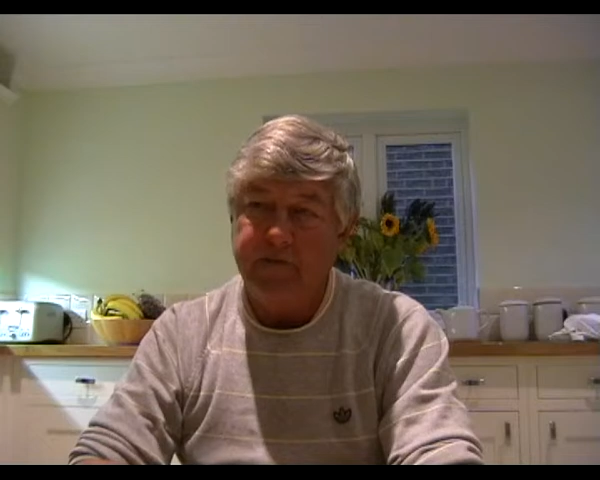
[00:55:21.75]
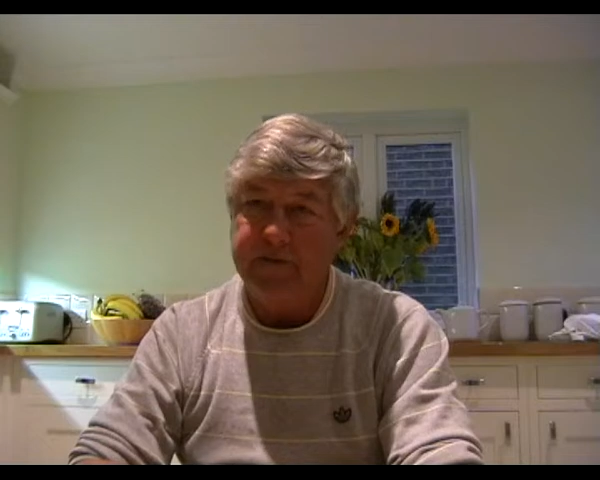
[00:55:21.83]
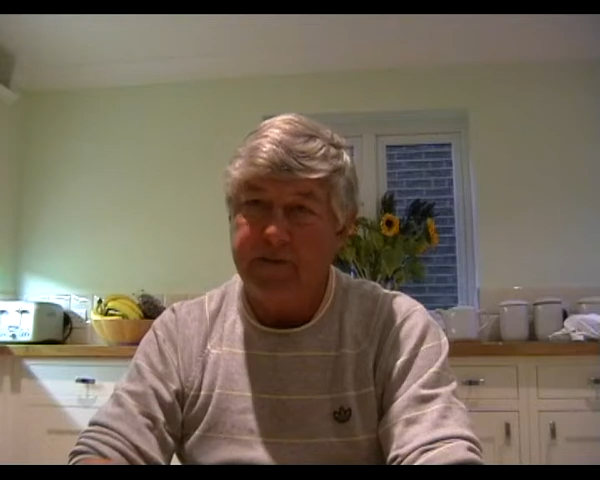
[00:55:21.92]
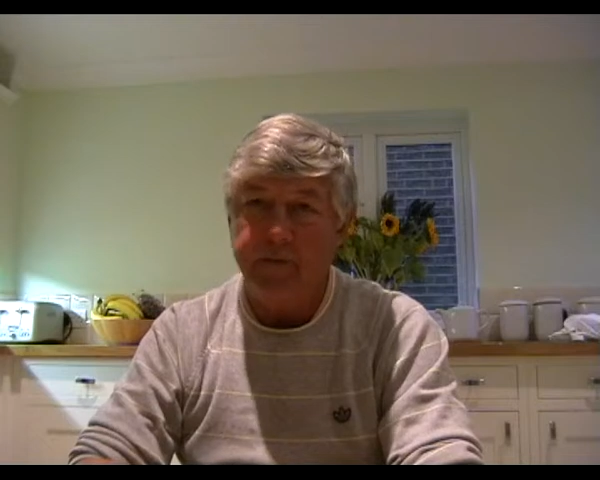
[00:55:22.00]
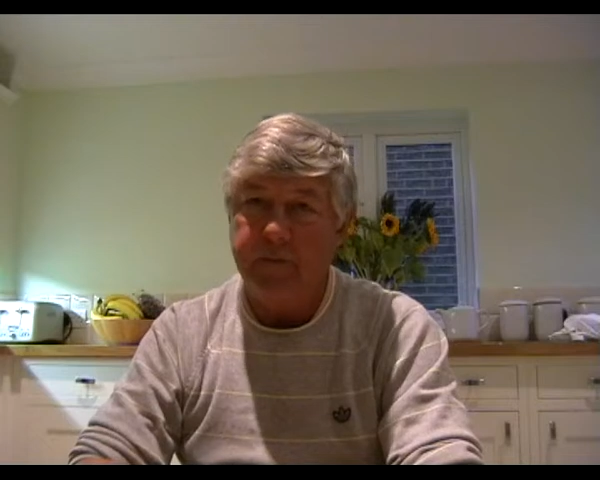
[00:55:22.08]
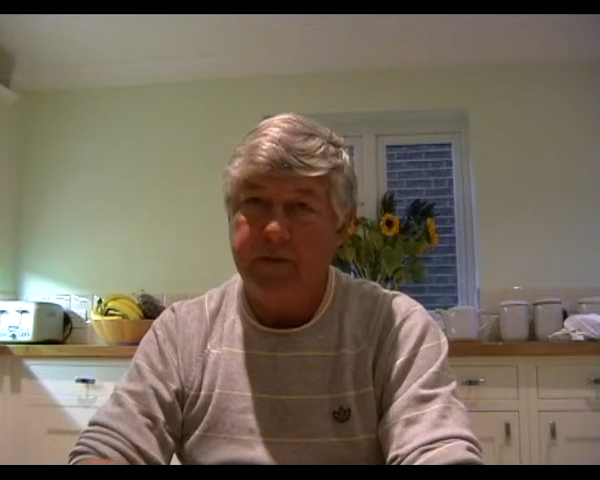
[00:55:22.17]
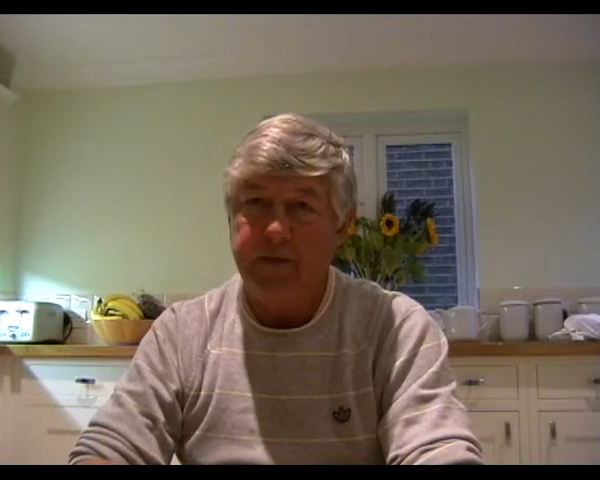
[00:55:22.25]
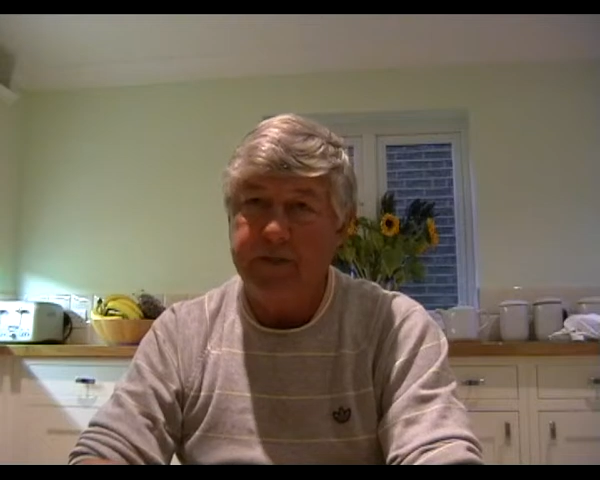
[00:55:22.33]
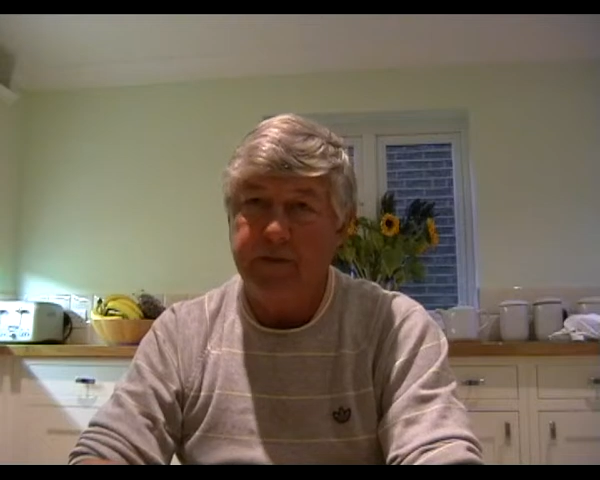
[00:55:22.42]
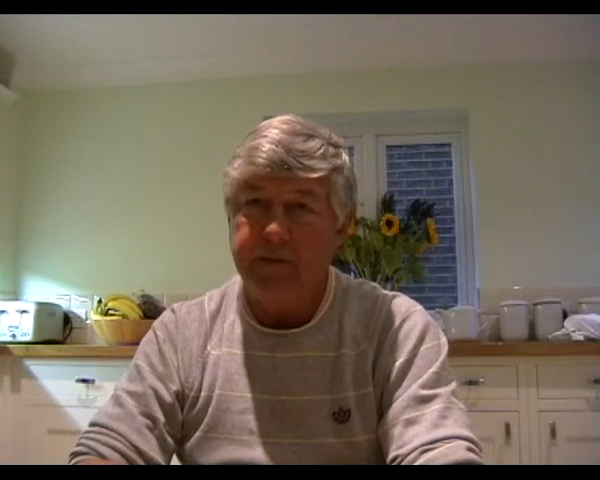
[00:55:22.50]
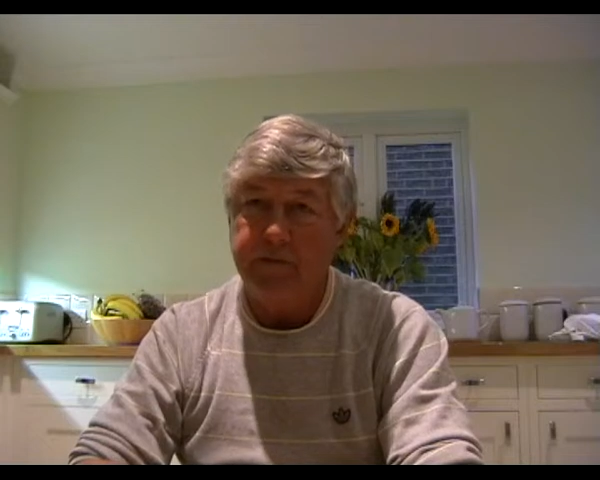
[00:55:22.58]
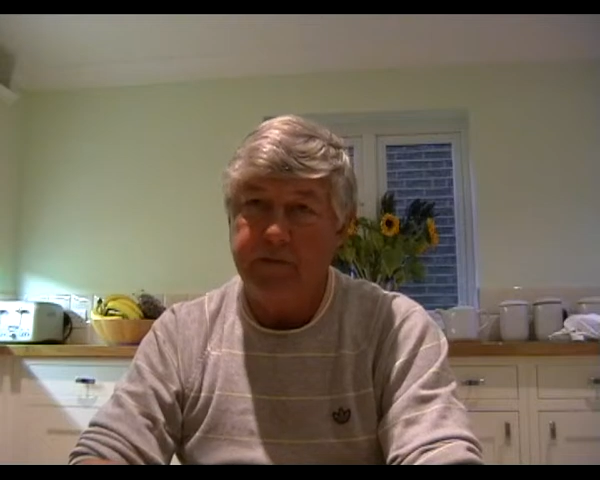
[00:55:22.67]
For some
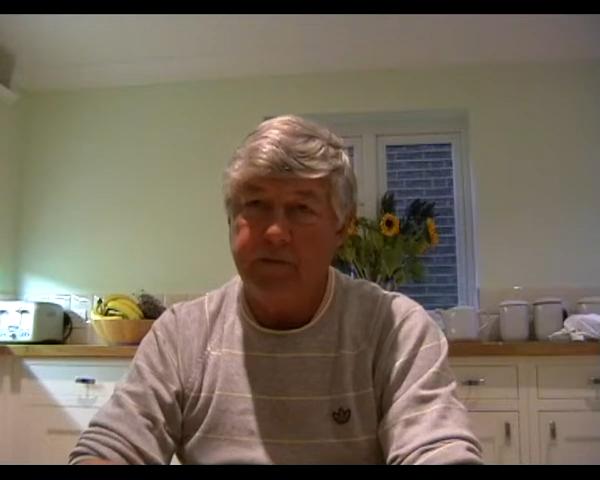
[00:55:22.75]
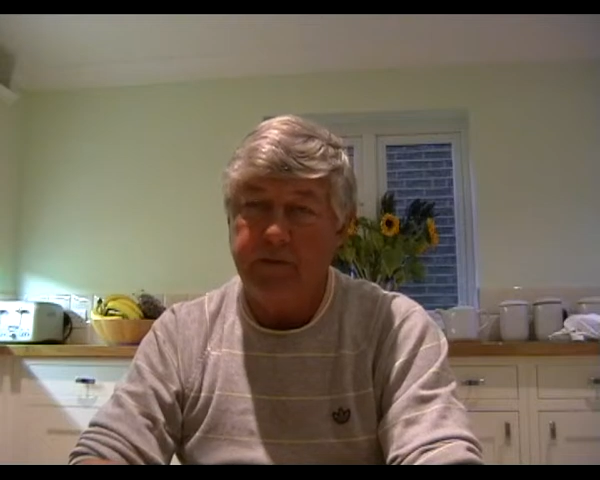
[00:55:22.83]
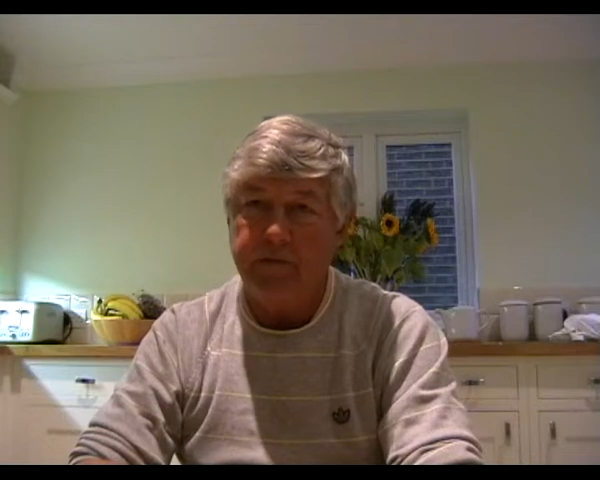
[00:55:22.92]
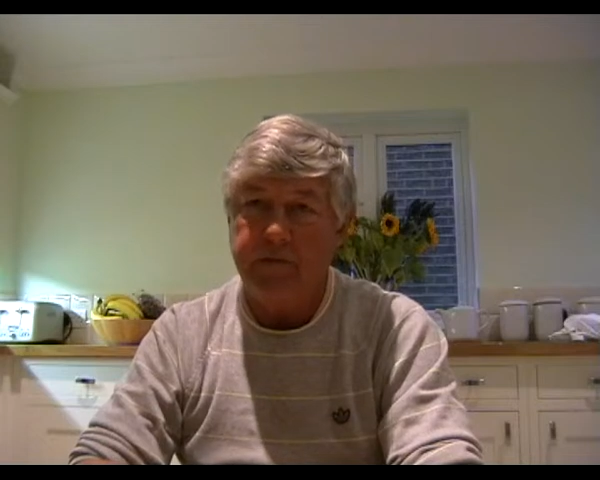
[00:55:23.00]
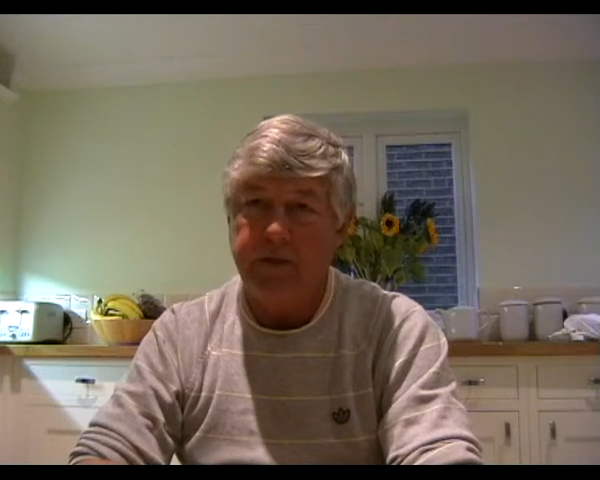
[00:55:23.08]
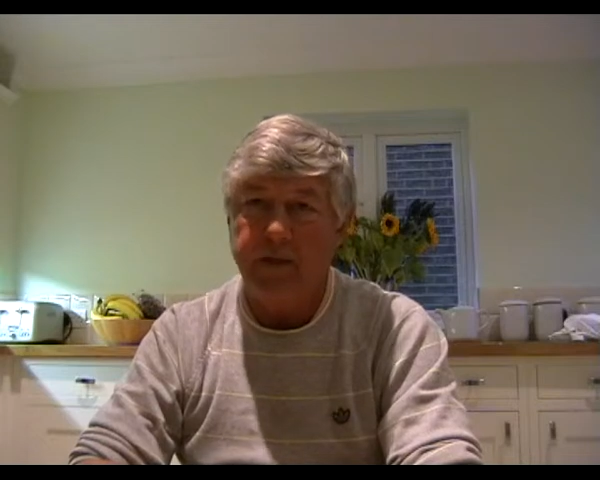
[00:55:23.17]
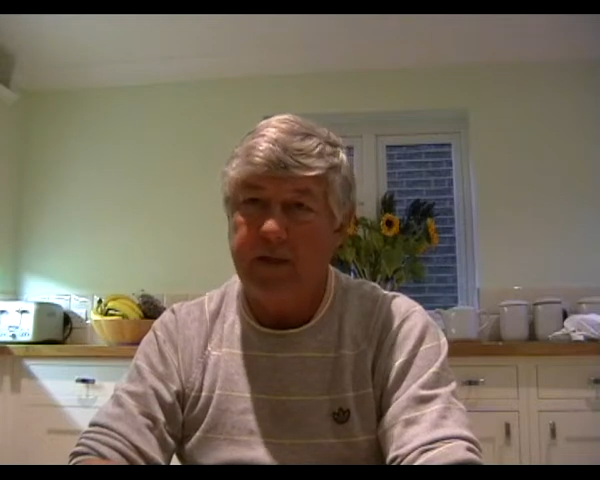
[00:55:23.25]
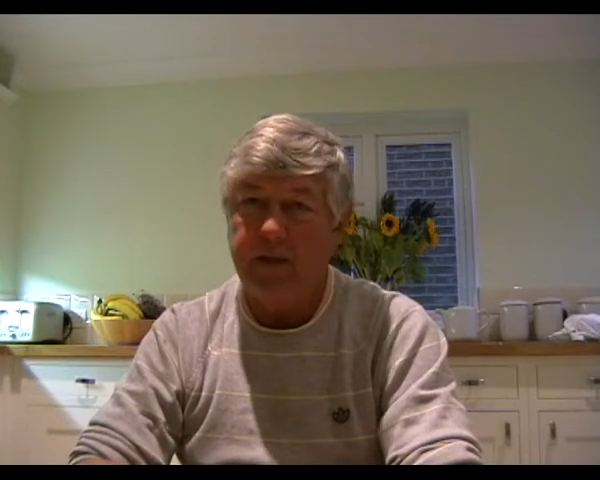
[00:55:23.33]
reason, he